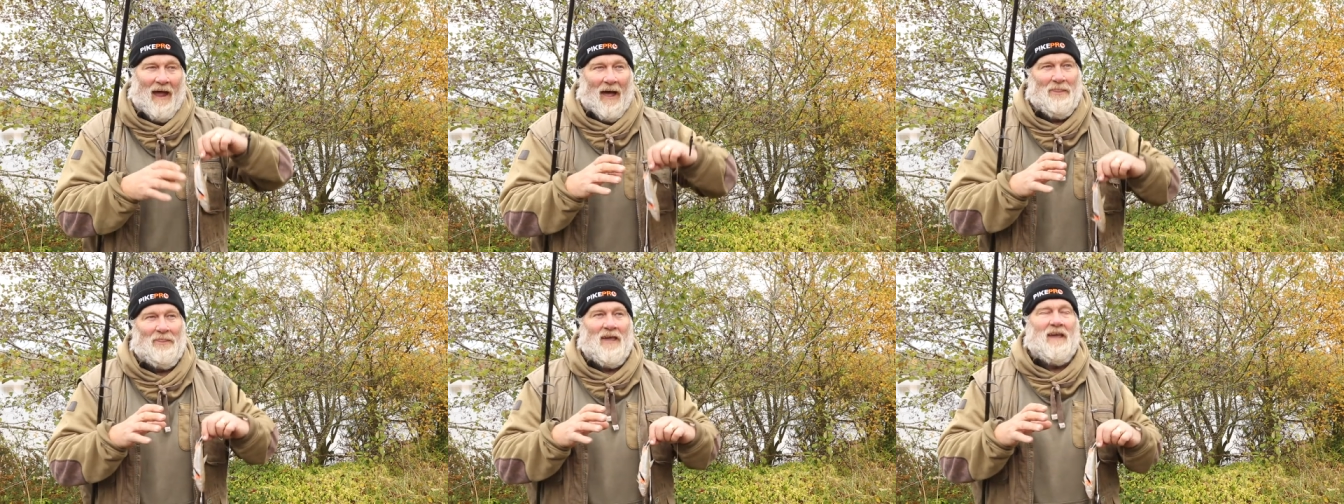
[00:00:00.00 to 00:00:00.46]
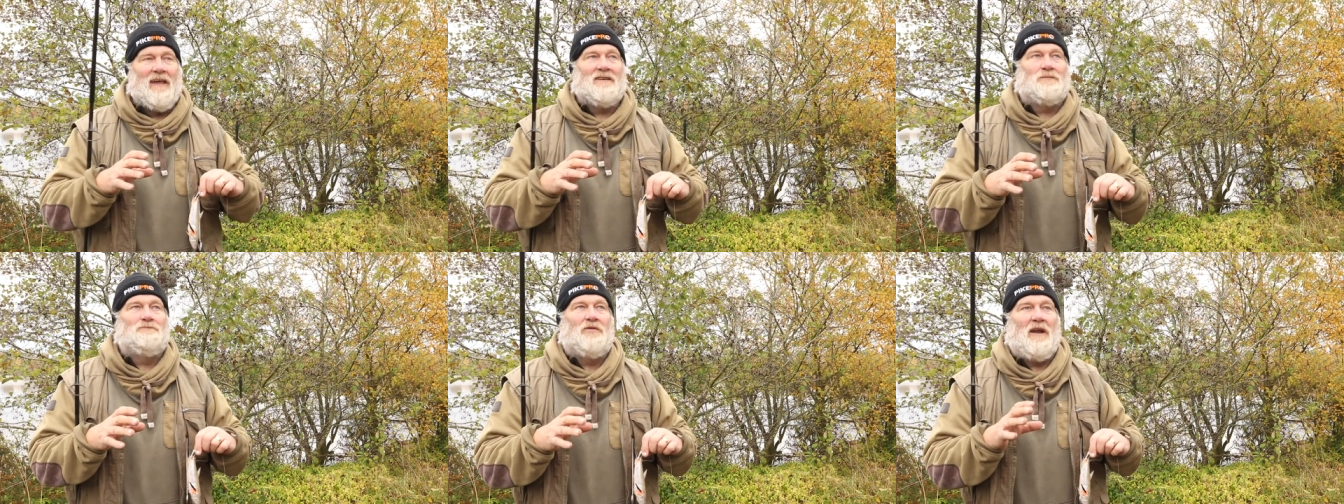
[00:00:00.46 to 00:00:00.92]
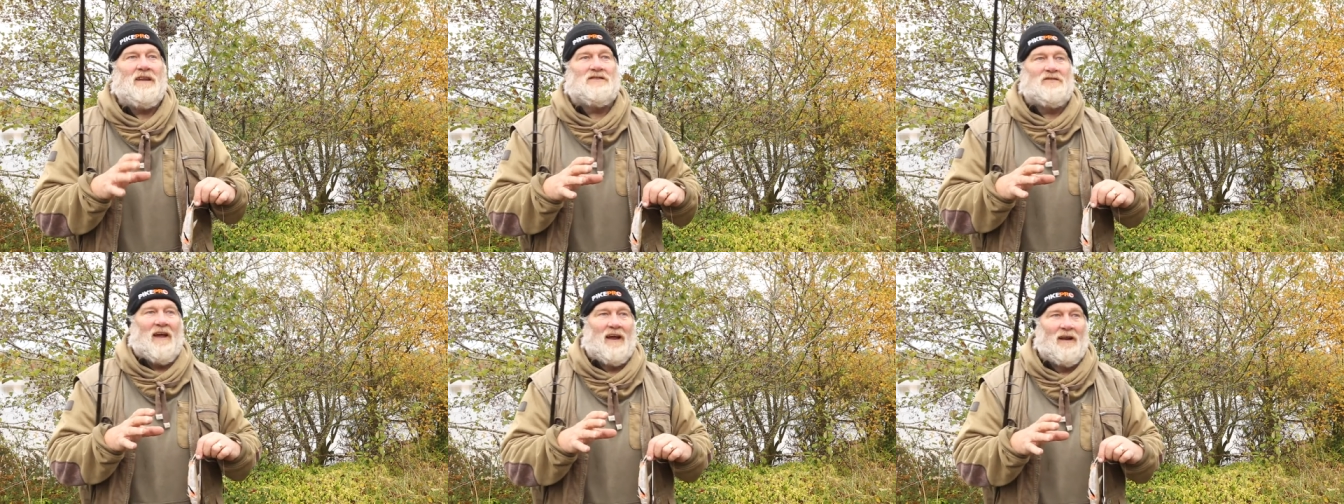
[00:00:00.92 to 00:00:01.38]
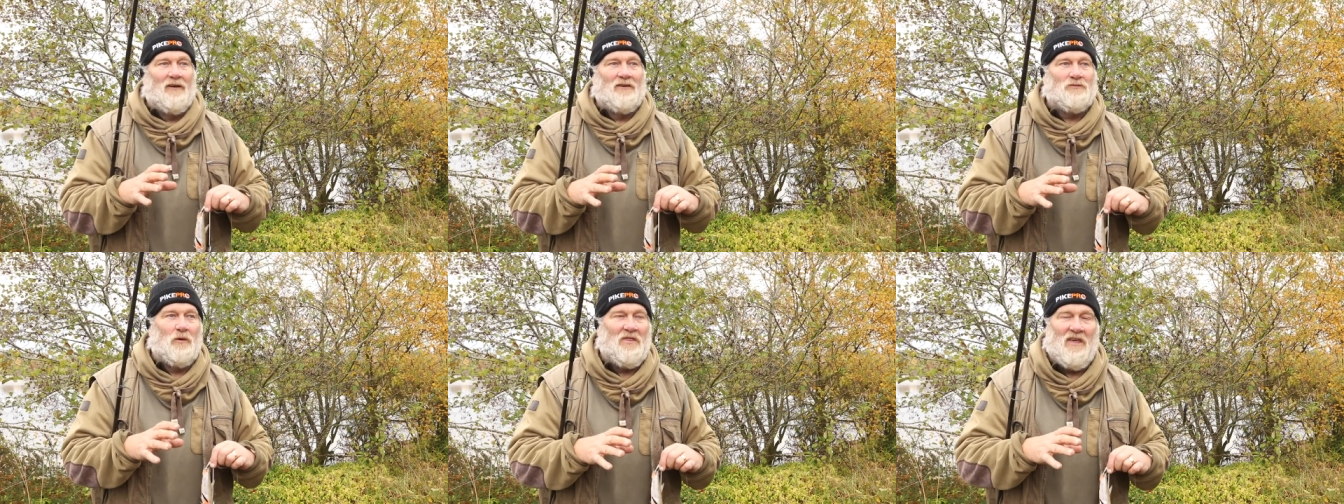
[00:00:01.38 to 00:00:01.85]
I think as predator
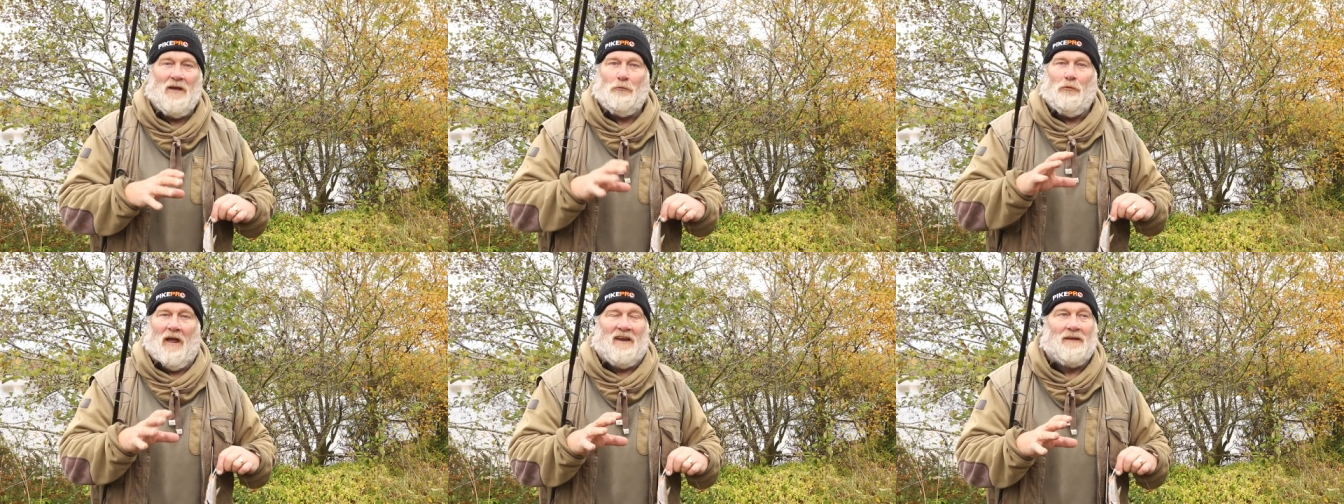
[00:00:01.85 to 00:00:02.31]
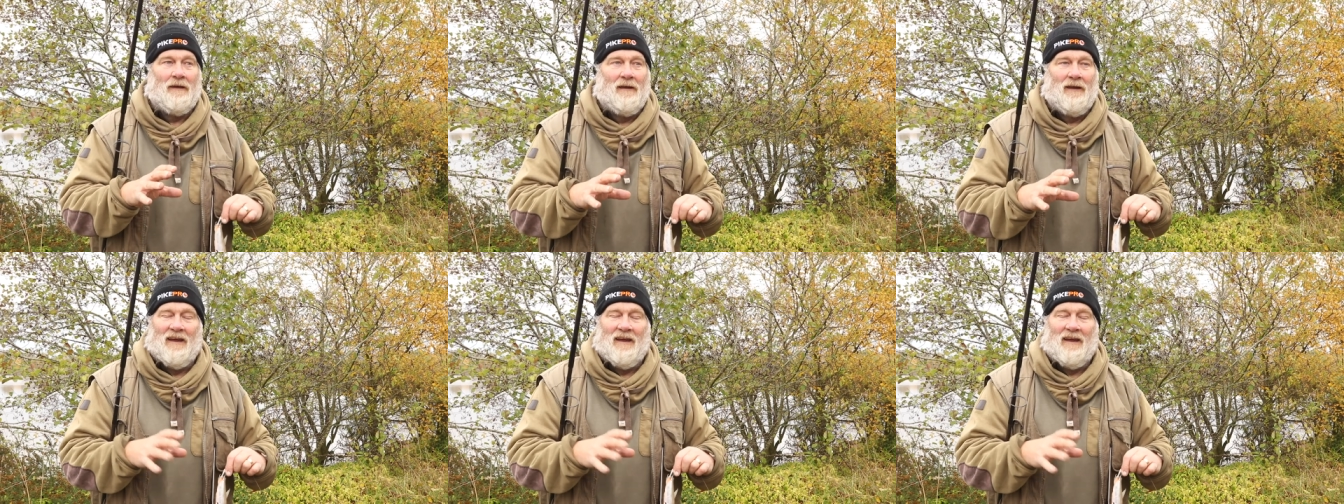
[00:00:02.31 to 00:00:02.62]
anglers, we think red